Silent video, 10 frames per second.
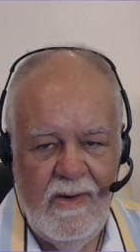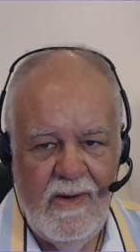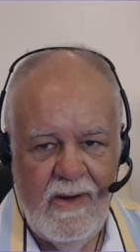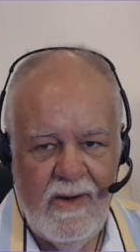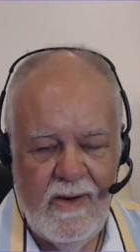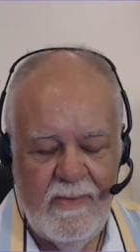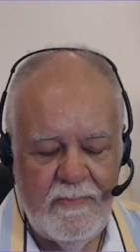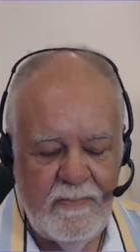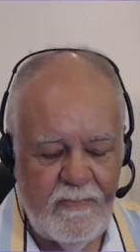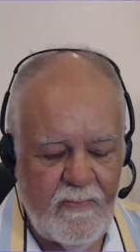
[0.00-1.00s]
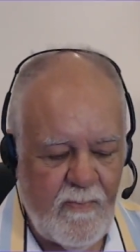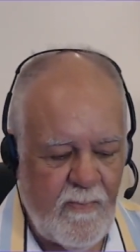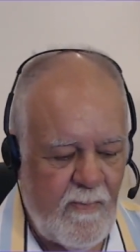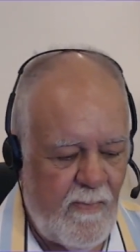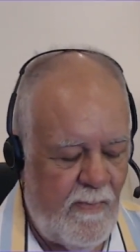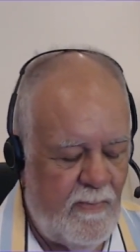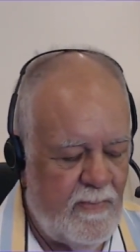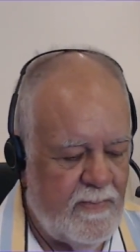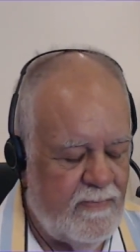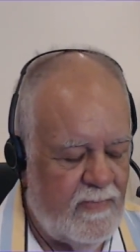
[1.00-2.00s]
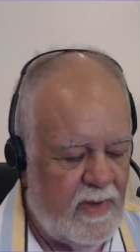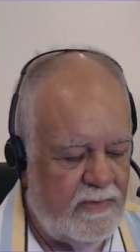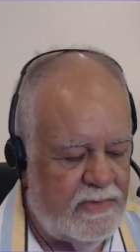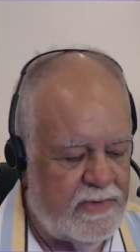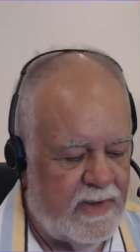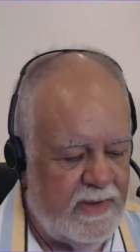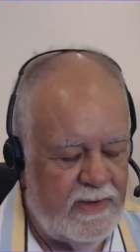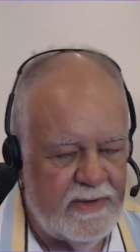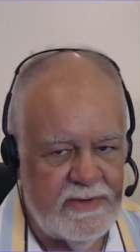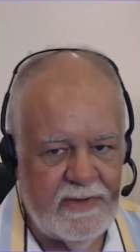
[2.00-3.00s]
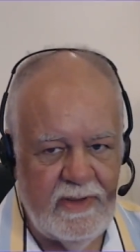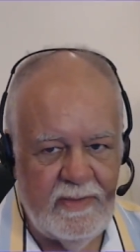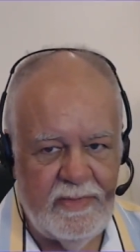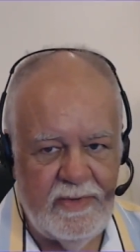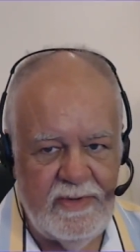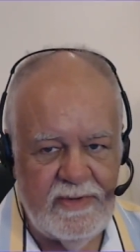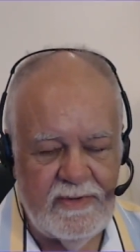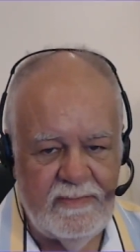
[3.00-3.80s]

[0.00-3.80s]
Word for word: to try and illustrate the points.